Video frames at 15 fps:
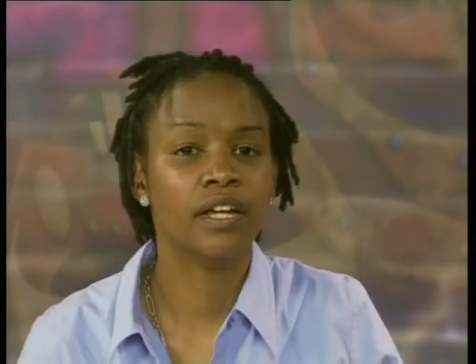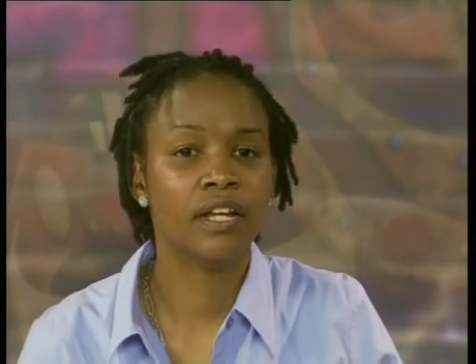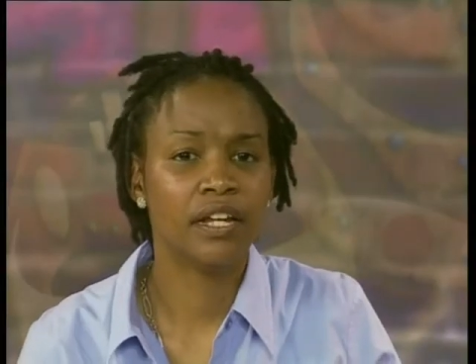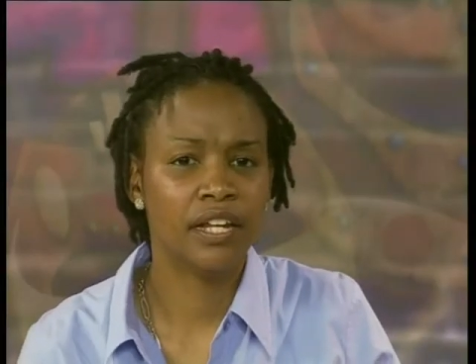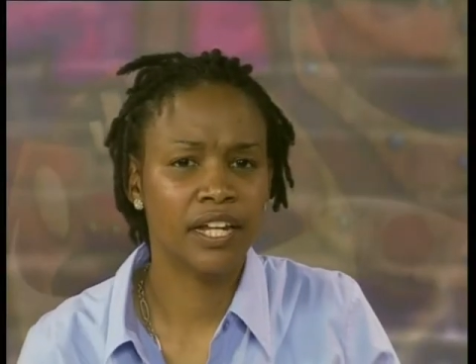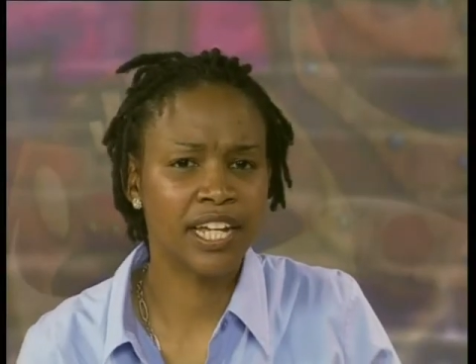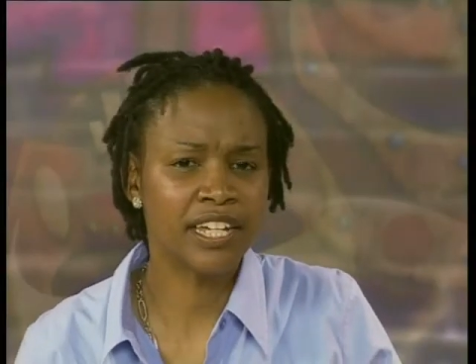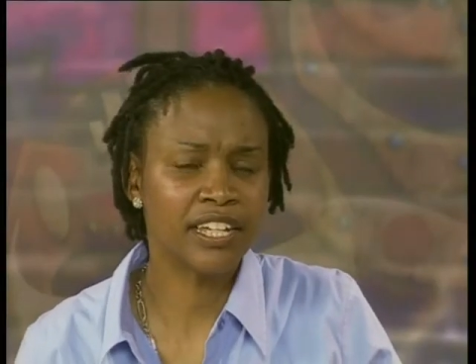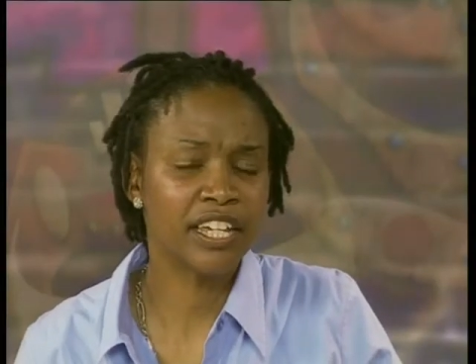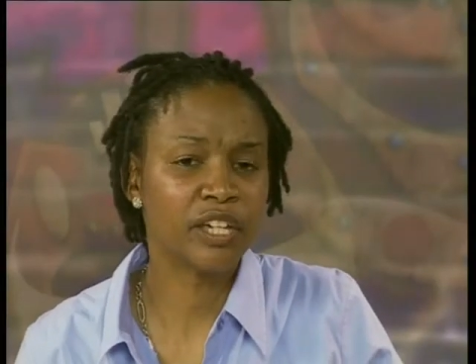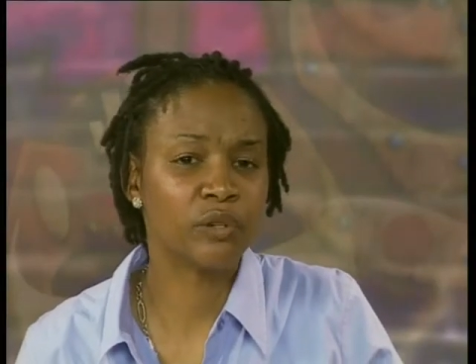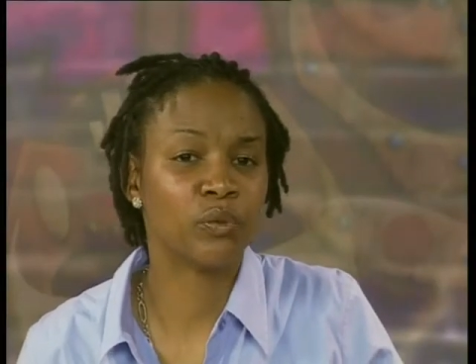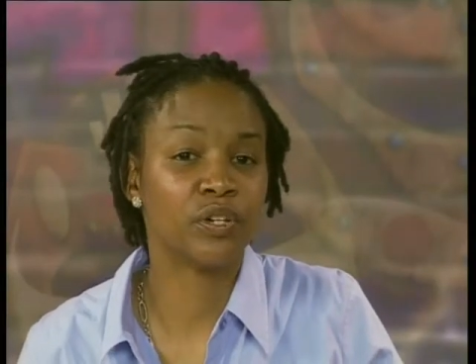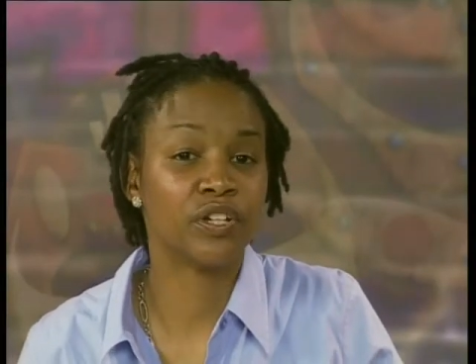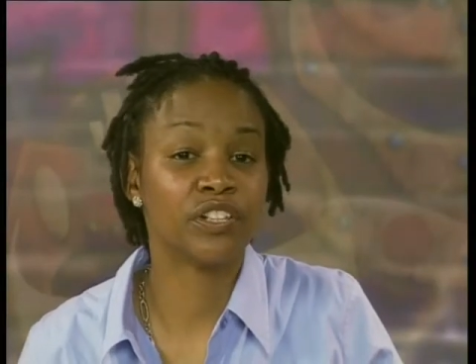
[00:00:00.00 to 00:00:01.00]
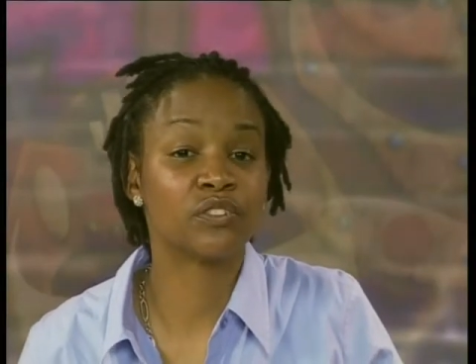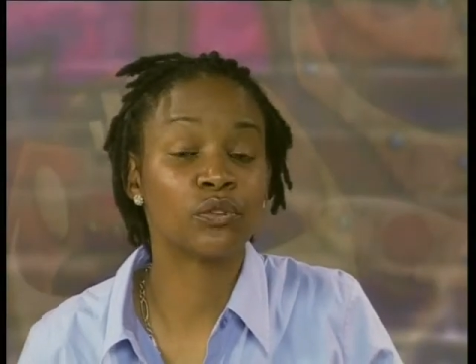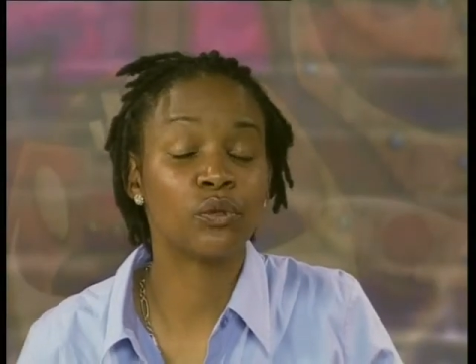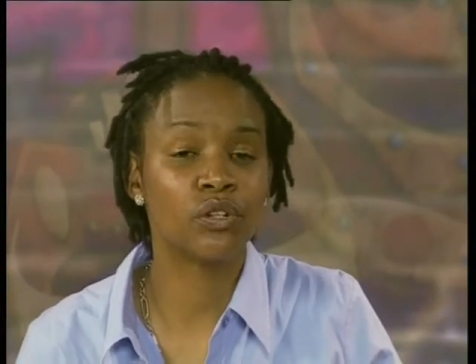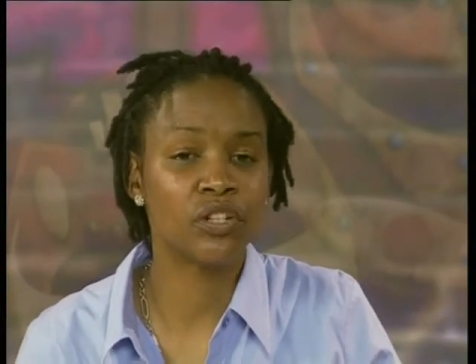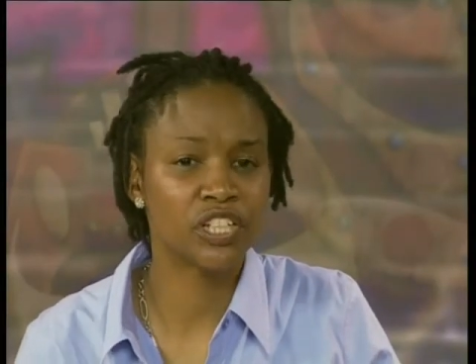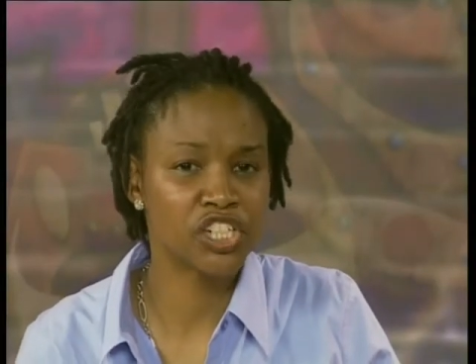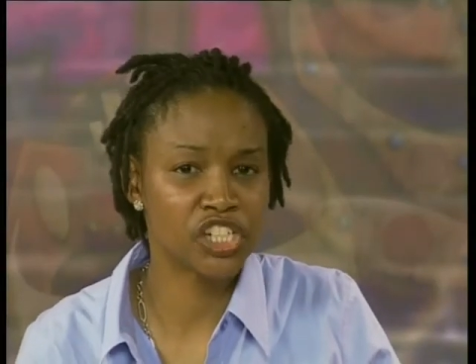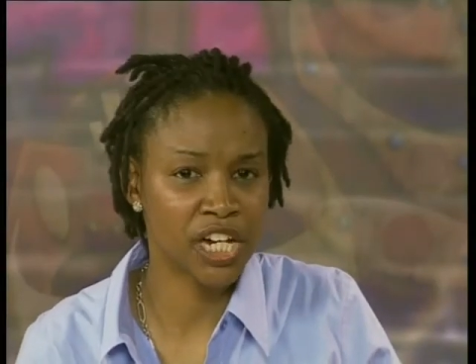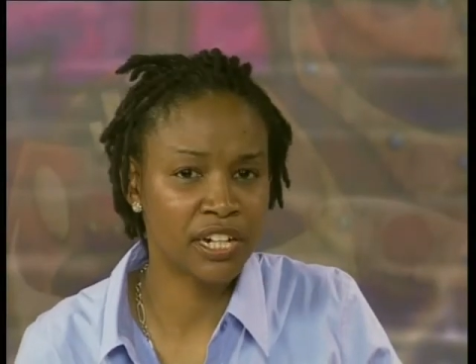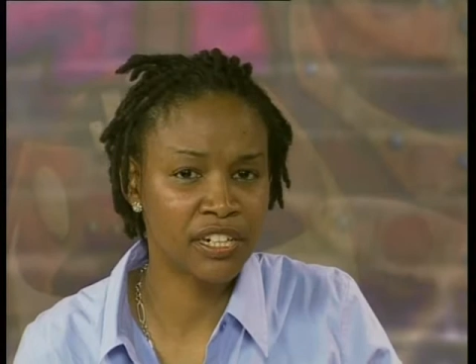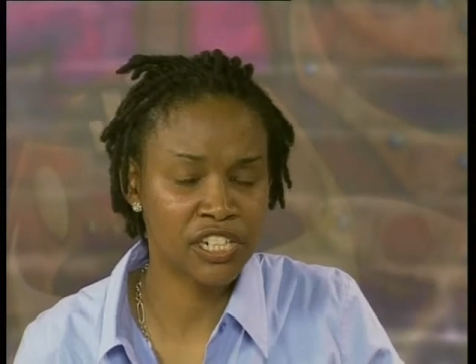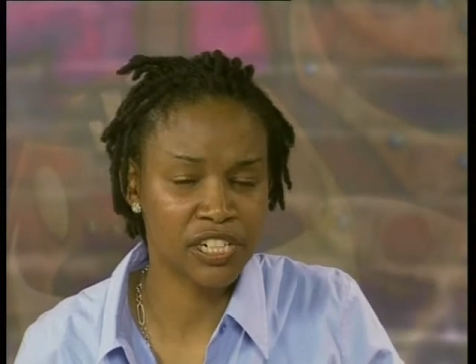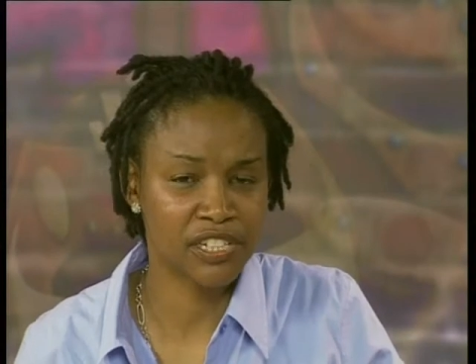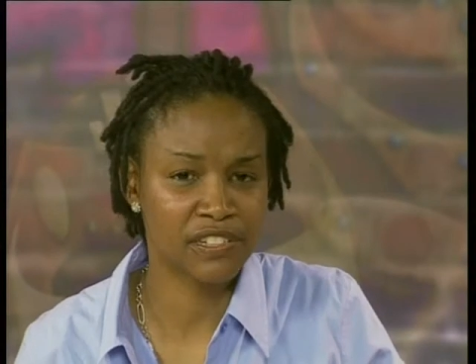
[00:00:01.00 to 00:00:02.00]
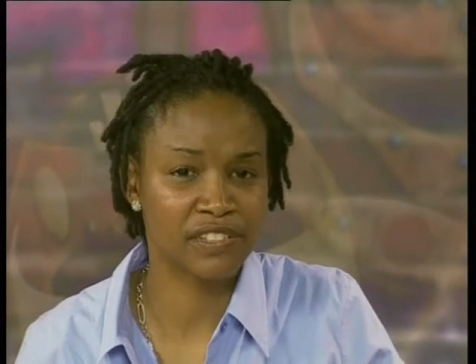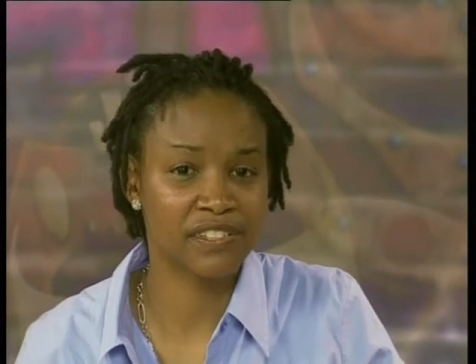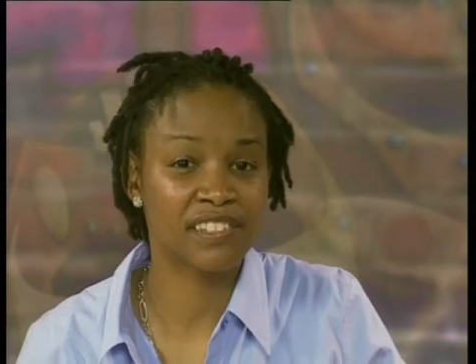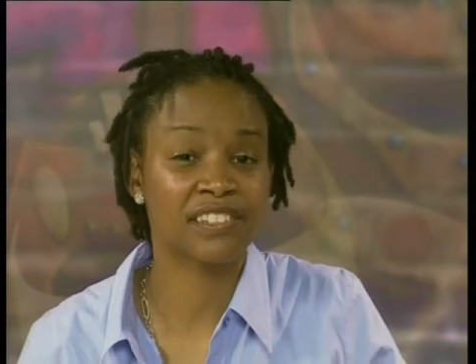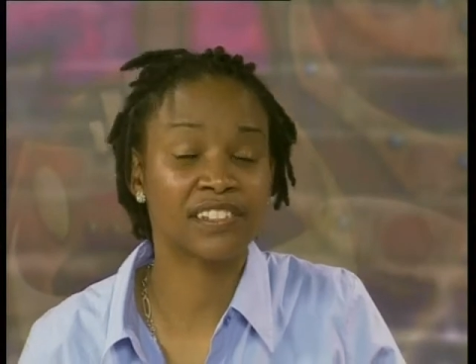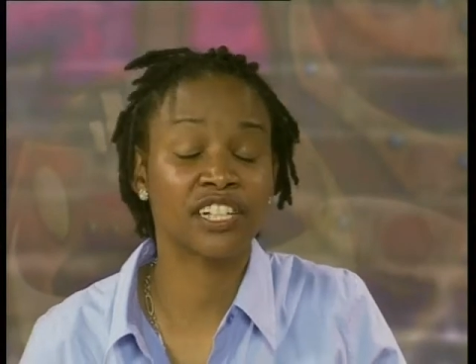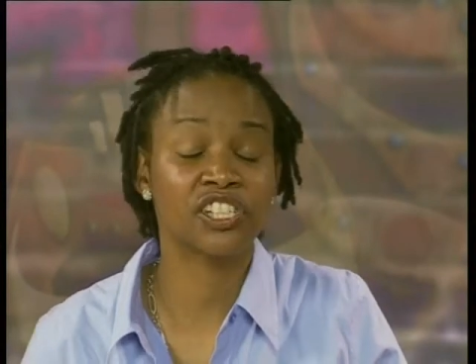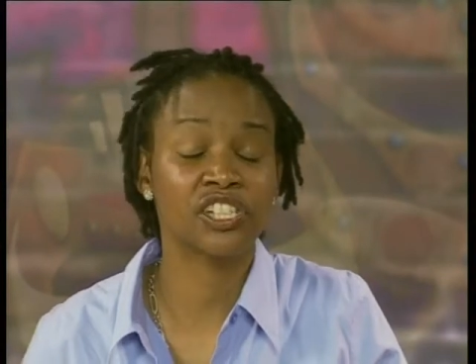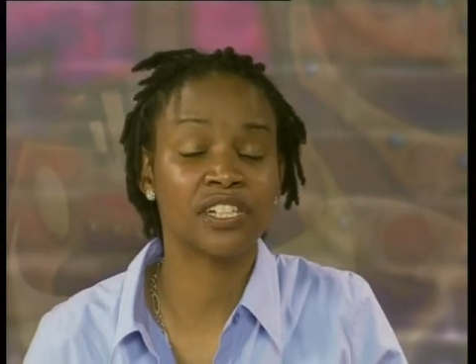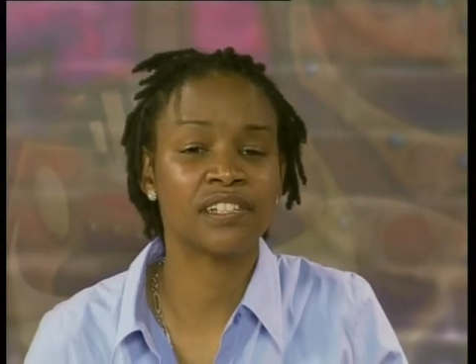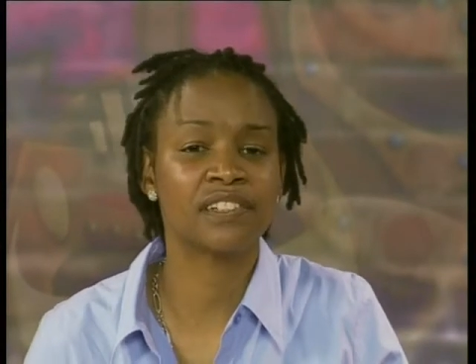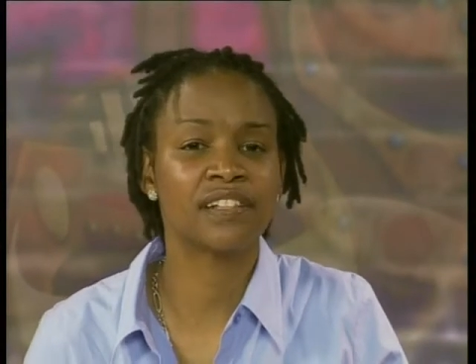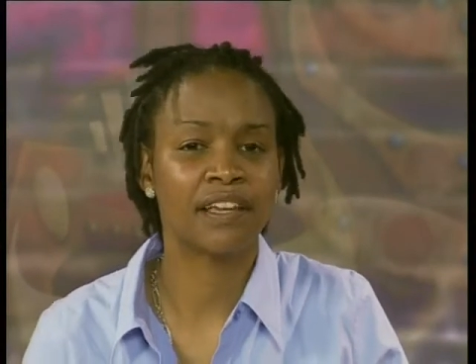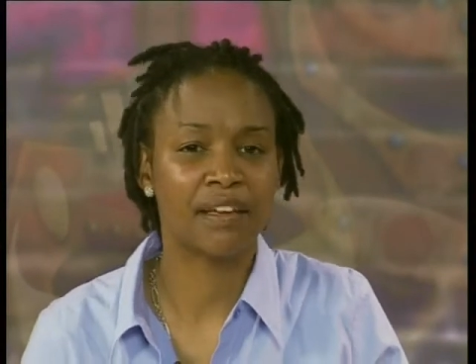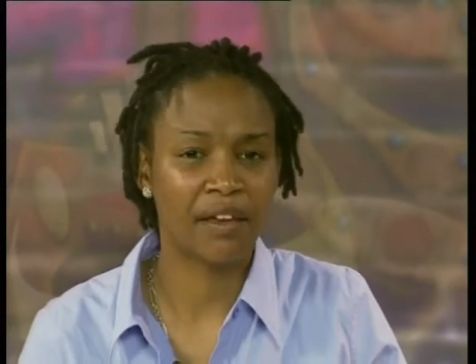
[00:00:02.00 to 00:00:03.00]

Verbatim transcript: Linking words or conjunctions such as